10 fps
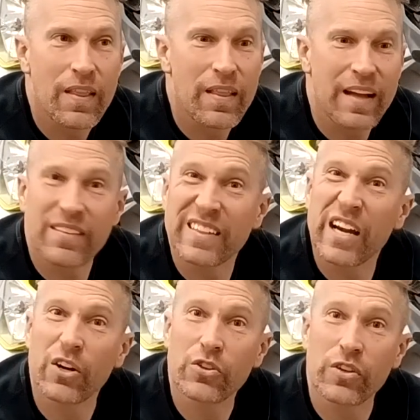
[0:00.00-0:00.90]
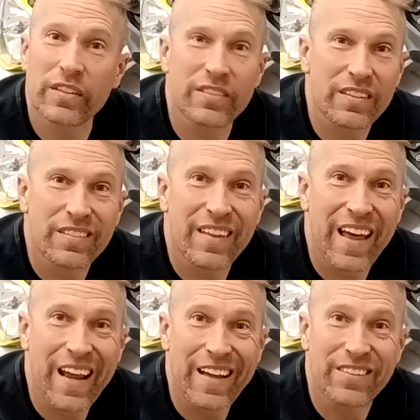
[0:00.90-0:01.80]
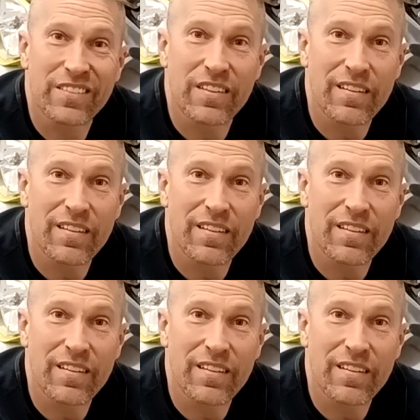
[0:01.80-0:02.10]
That's a characteristic that is